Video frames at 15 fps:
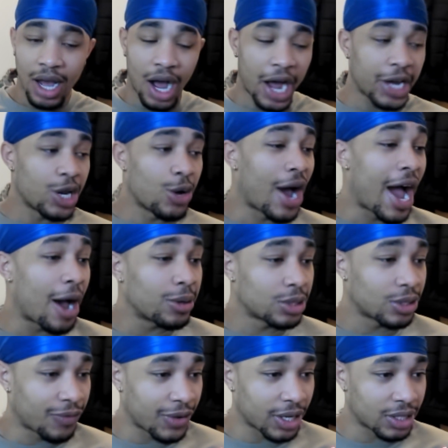I know how to
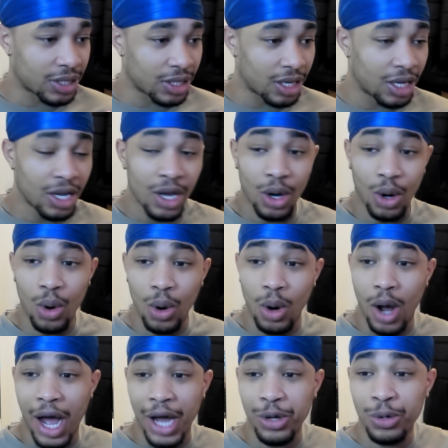fix it, or
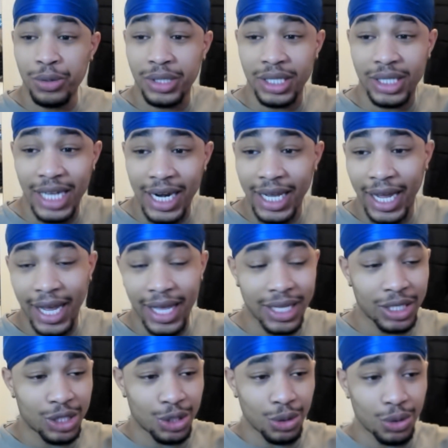I know who to delegate this
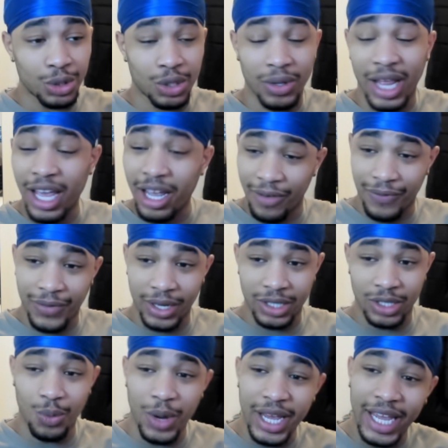to so they can fix it.
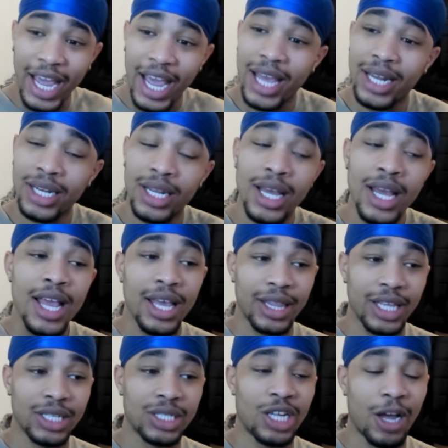We're getting
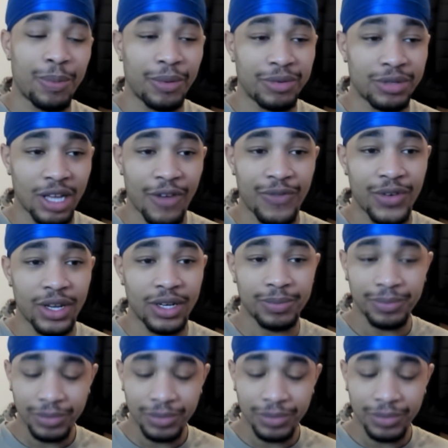this type of stuff in.